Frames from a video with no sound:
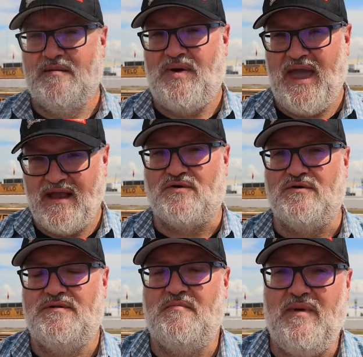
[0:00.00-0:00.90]

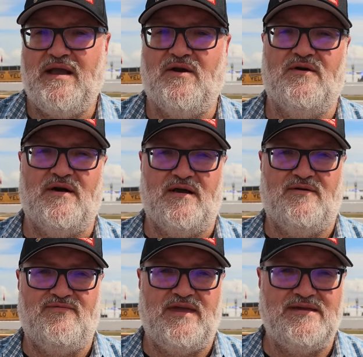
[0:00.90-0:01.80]
Pankl, the maker
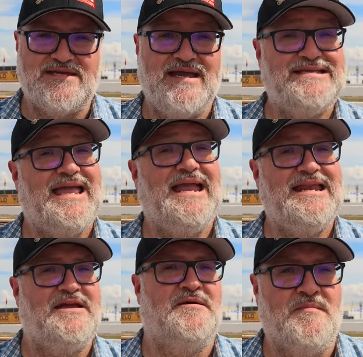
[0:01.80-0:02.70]
of the
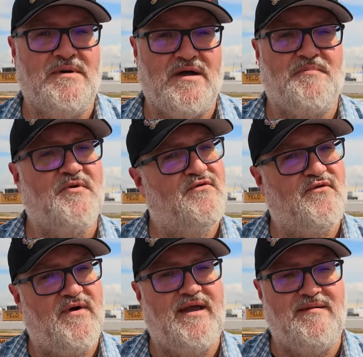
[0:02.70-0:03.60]
titanium upper
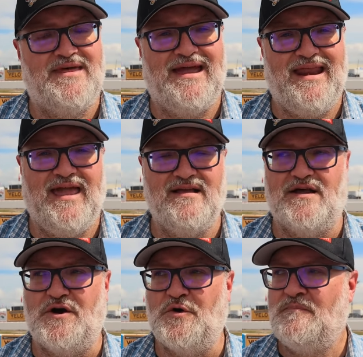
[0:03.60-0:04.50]
frame, that
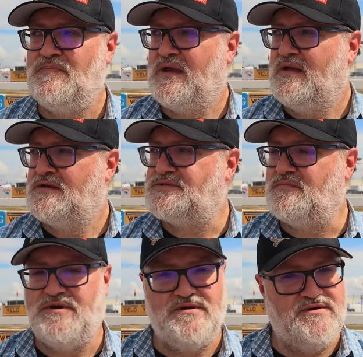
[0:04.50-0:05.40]
halo,
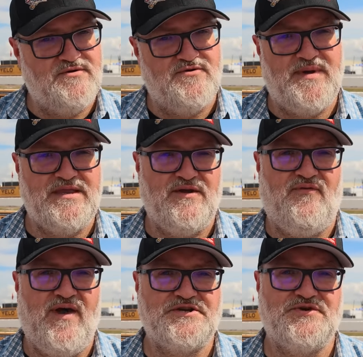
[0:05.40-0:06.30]
some new
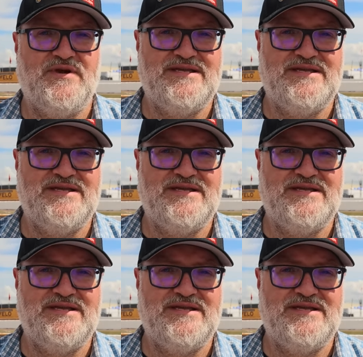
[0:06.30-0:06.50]
manufacturing